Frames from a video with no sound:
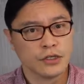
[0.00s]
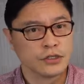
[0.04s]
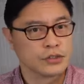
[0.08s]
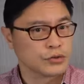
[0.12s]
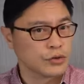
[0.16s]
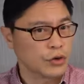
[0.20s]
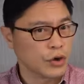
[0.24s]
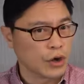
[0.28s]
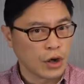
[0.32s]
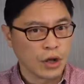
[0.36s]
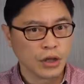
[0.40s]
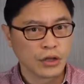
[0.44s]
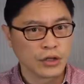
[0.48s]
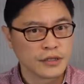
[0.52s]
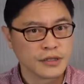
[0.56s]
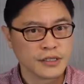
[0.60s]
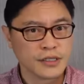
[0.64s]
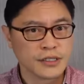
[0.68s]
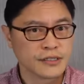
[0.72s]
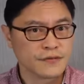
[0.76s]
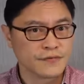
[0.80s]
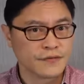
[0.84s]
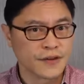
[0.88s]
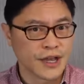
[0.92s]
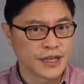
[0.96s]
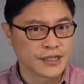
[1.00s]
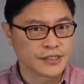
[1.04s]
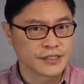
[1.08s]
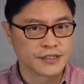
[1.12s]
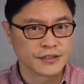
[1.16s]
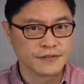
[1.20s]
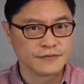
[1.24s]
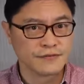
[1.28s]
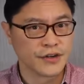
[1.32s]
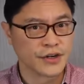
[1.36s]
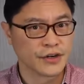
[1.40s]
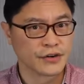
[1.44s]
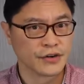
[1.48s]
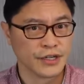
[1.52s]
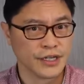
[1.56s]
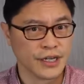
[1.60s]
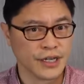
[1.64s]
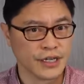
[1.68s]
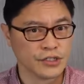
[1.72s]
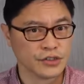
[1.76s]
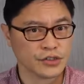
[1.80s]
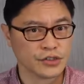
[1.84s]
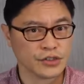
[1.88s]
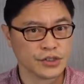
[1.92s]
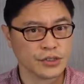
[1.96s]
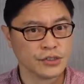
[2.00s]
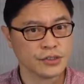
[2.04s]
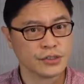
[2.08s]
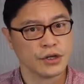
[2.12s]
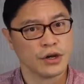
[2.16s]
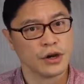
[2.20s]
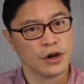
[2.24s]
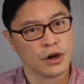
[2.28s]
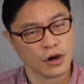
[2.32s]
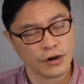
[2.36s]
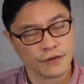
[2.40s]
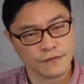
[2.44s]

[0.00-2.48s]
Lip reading: So all of these fasting variations